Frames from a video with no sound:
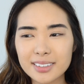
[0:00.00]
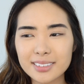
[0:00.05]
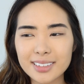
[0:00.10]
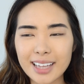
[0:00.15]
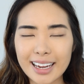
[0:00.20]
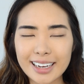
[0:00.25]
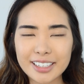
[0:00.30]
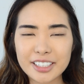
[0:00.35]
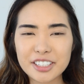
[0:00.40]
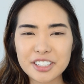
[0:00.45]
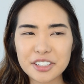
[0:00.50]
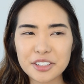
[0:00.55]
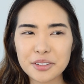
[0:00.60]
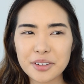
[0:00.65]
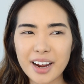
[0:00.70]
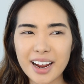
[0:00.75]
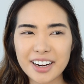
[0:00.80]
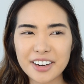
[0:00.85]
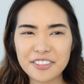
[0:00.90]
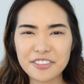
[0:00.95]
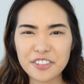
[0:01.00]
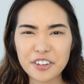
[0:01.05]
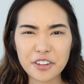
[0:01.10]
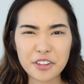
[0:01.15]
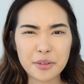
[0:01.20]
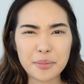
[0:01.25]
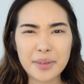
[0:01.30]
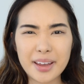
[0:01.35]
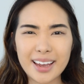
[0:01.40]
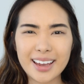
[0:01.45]
like to kind of fill
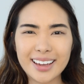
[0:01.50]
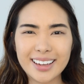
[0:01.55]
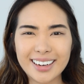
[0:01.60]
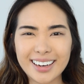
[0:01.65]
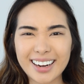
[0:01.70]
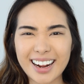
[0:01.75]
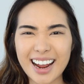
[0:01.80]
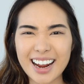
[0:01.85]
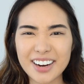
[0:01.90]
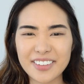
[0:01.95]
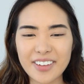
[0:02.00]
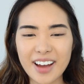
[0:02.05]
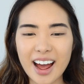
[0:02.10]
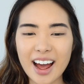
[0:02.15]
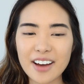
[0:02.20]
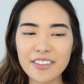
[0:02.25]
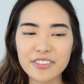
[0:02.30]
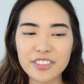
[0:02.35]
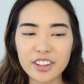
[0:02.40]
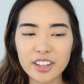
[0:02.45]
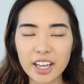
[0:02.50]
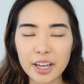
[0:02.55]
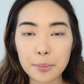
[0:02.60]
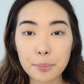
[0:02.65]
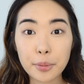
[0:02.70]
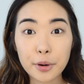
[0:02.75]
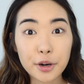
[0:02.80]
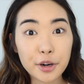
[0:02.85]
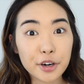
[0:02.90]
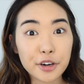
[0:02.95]
them in and kind of have the like
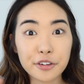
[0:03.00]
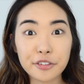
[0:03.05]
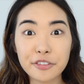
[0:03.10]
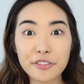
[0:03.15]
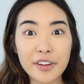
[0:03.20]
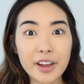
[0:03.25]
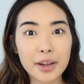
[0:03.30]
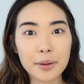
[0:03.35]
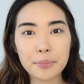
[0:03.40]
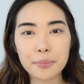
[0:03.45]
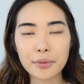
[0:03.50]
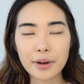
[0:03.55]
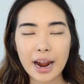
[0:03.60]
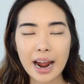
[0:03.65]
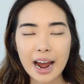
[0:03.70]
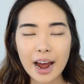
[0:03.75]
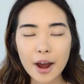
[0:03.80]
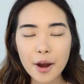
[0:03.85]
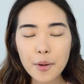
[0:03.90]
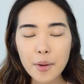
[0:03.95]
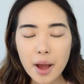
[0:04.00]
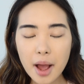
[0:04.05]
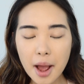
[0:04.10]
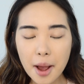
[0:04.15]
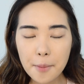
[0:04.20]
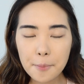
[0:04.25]
perfect brow,